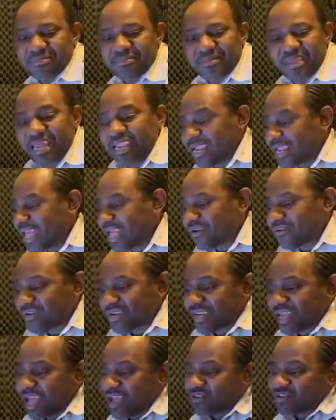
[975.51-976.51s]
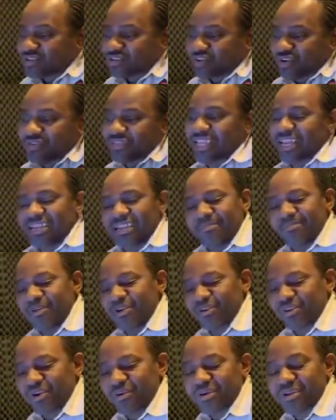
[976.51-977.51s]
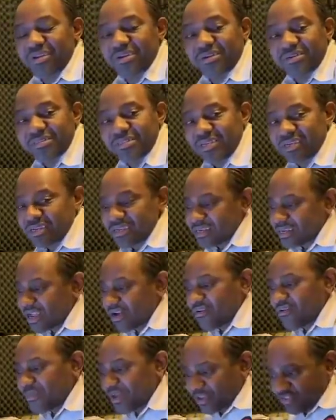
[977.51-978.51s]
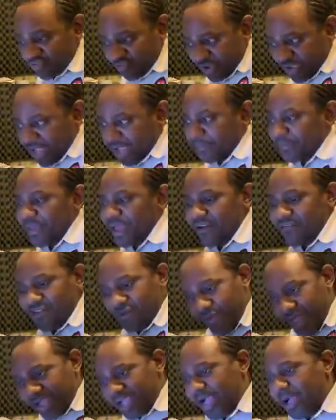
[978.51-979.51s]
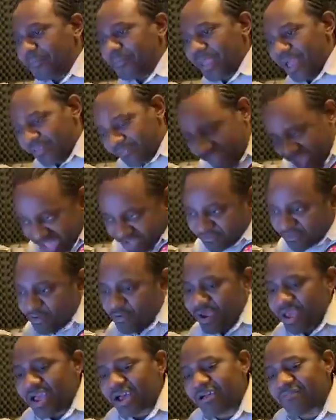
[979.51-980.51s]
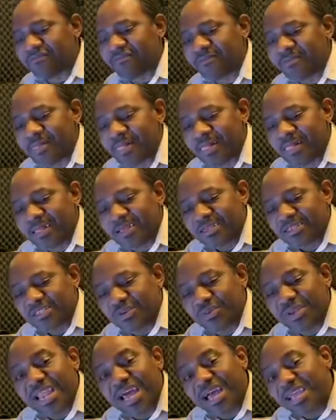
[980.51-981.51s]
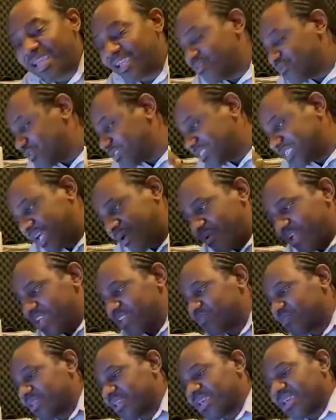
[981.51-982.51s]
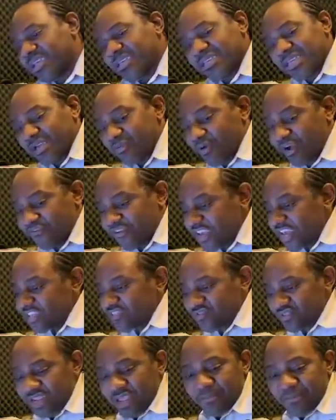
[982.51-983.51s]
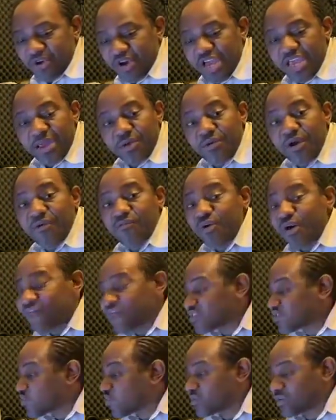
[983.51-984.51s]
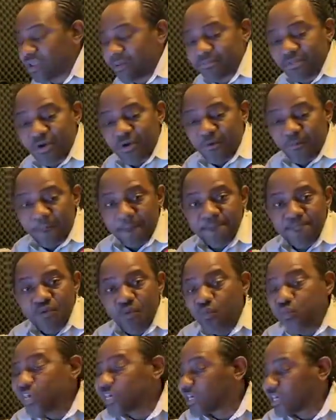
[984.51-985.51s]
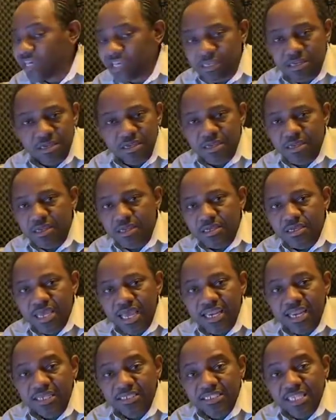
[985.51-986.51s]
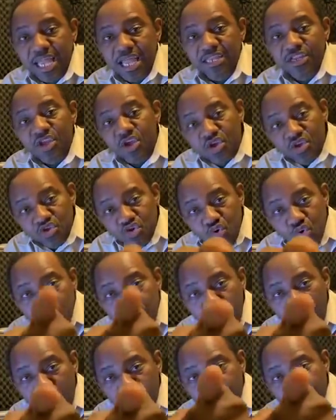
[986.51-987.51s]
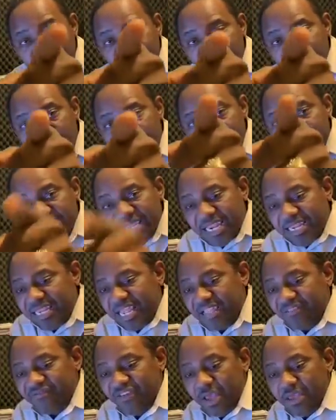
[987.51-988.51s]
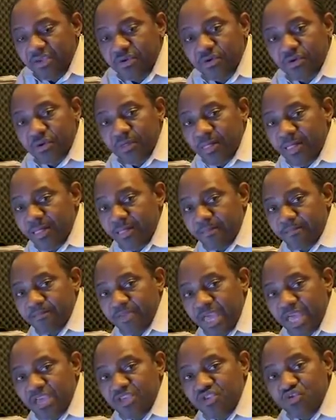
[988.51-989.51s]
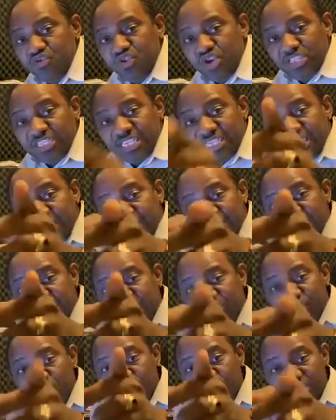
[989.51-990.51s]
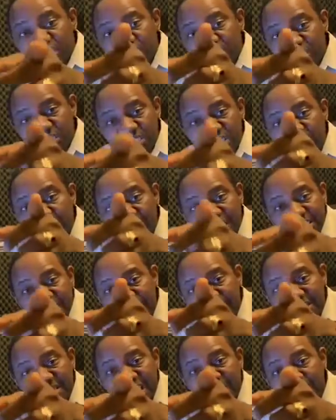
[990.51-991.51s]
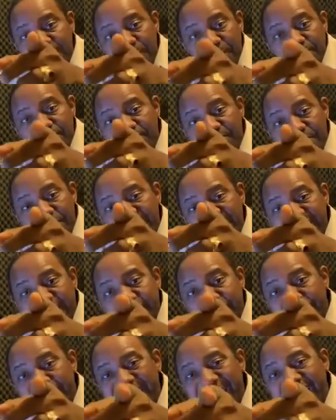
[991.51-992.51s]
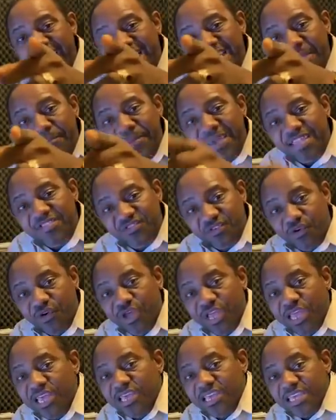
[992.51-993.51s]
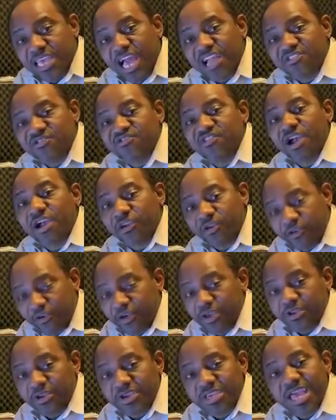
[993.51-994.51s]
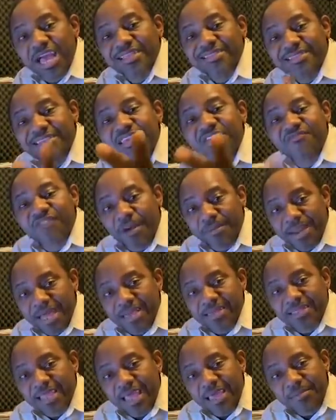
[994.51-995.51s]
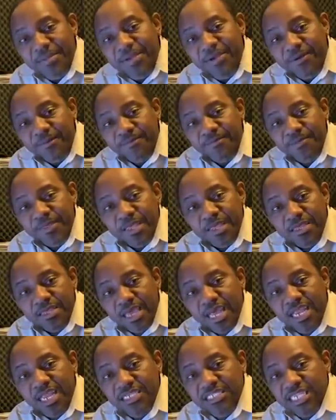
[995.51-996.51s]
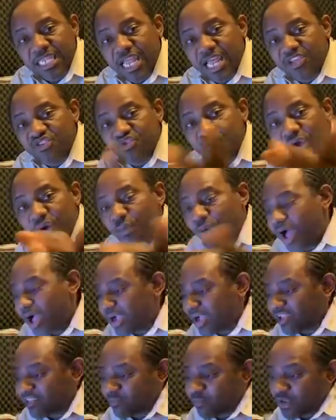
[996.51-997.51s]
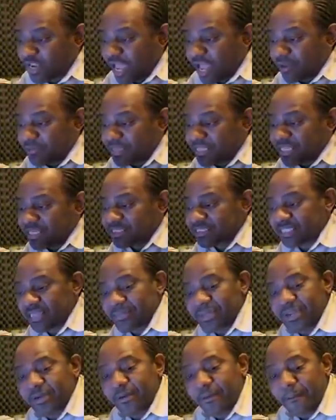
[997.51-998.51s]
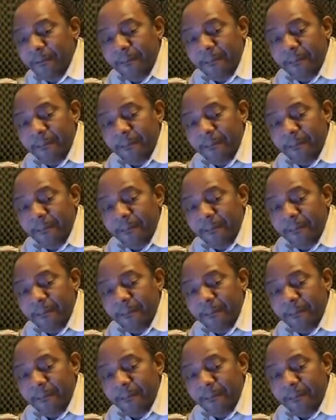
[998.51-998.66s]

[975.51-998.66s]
Kind of like when you can just contact them down the way now. Because we make sure copy half away, copy half and half away half. So we lie and know it's alright. Yeah, we have to get to them guys. We have to shut them down. Wicked. You understand? You bug, we expect better than that from you. Yeah, you don't kick 606. Nasty Miguel Depedro. You are drunk, you know. You are thief from long time, you know. You understand how you are walk and spread all my things, them, you know.